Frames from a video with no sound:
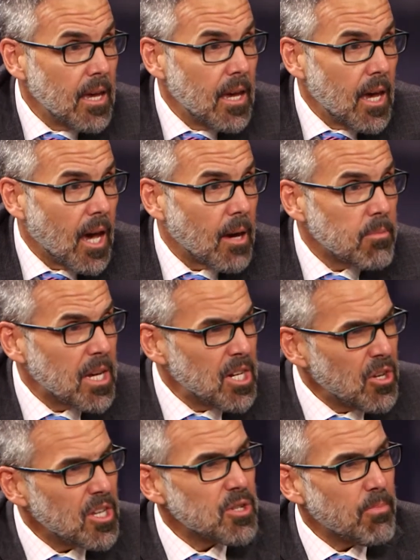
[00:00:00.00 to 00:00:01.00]
Can
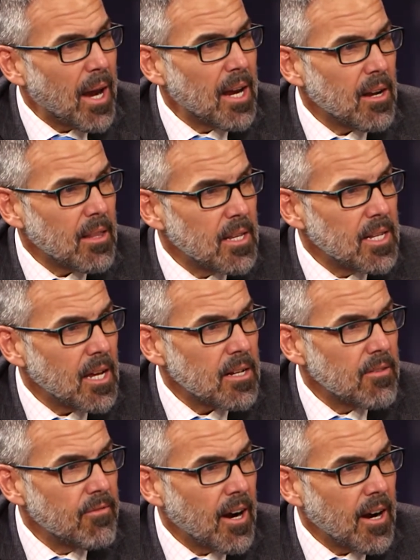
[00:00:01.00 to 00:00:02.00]
you expand on the
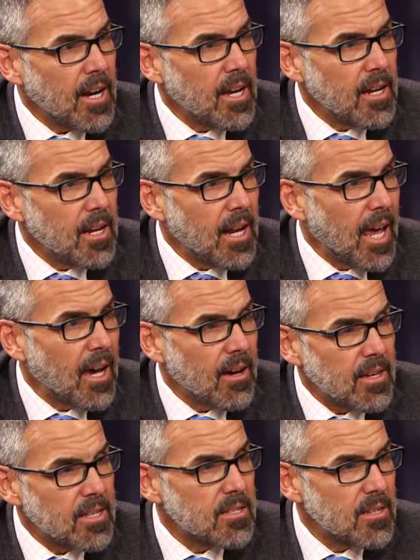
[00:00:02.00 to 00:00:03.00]
Delta variant and how
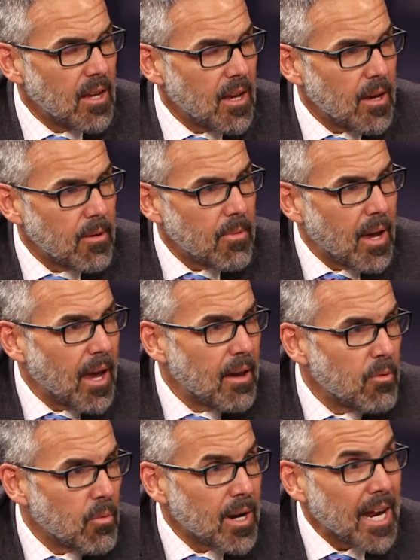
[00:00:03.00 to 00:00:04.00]
it's
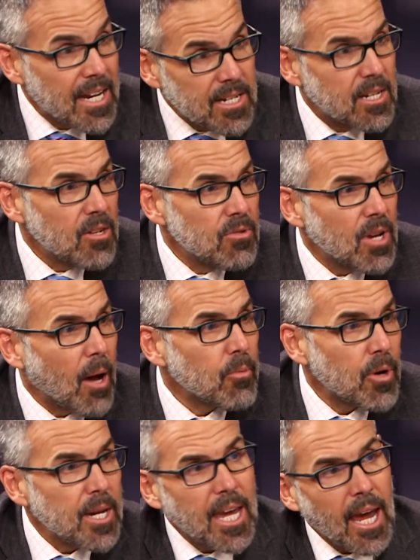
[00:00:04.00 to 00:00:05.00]
related to Tom
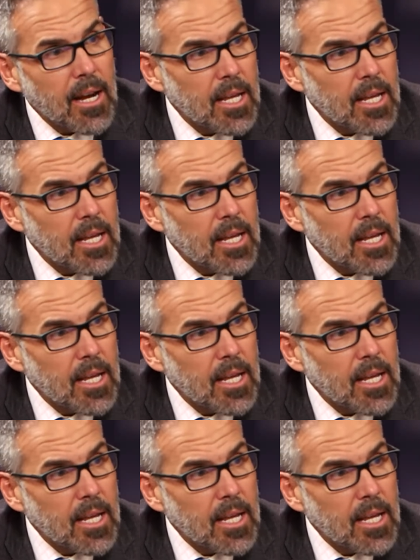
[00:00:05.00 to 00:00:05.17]
Green County?